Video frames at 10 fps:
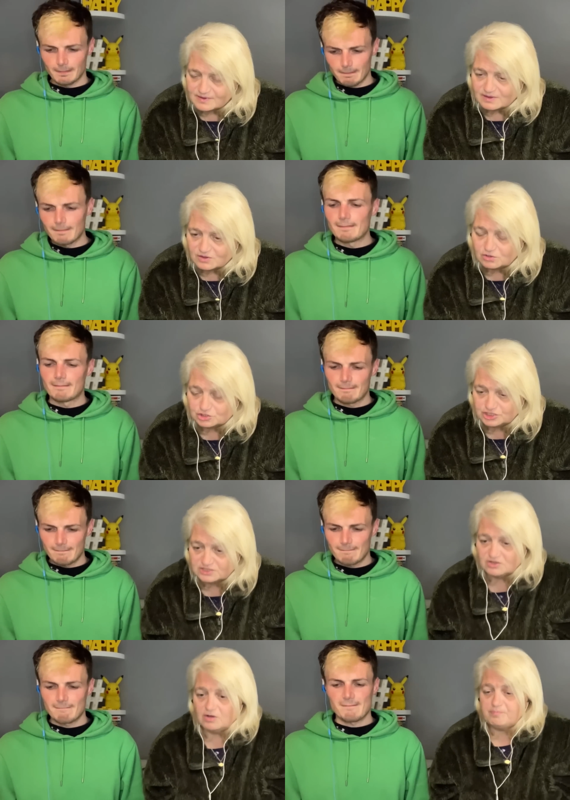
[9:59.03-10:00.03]
Speaker 1: Gosh, she's
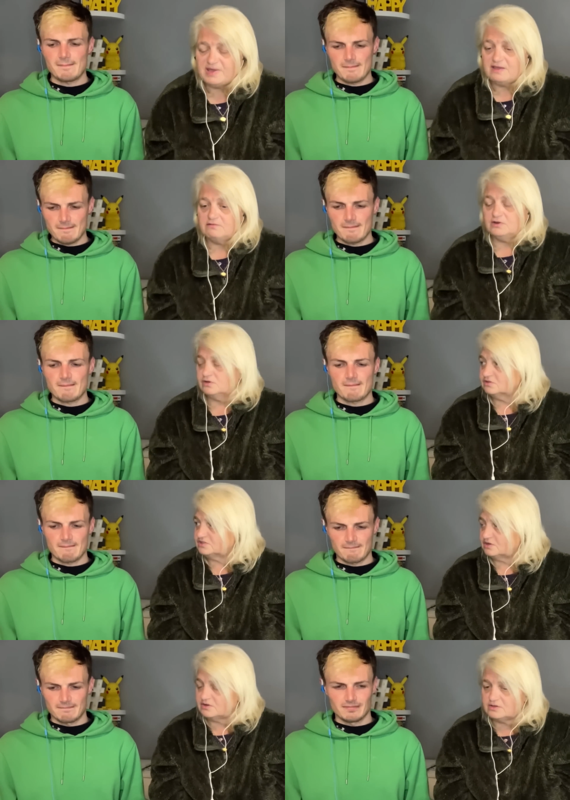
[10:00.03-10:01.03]
got a pair of lungs
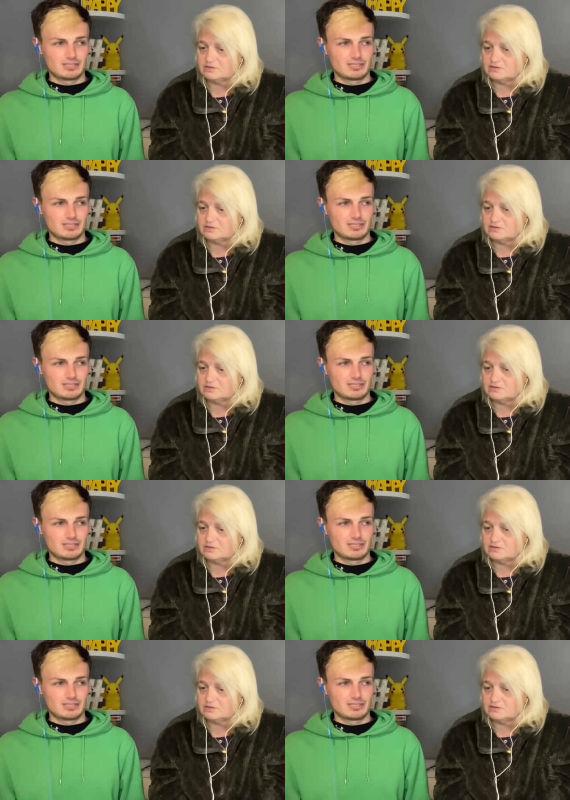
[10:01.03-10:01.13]
on her.